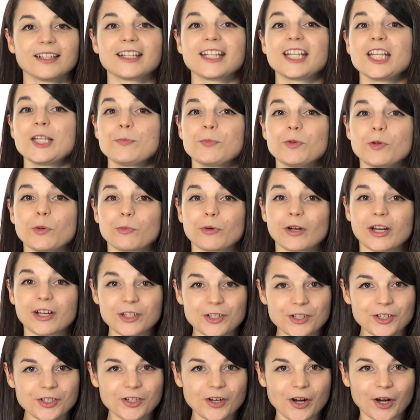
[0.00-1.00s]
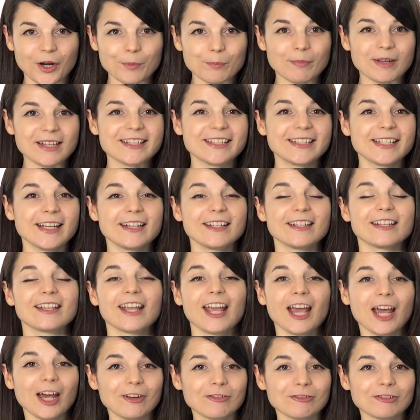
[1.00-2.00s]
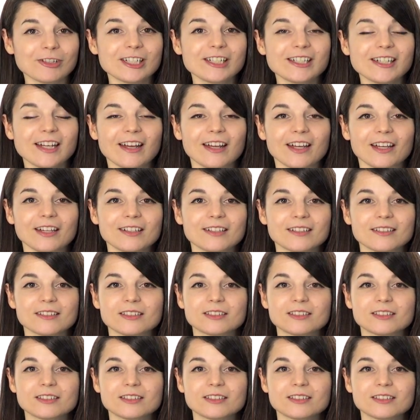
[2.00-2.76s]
Keep your brain sharp by studying every day.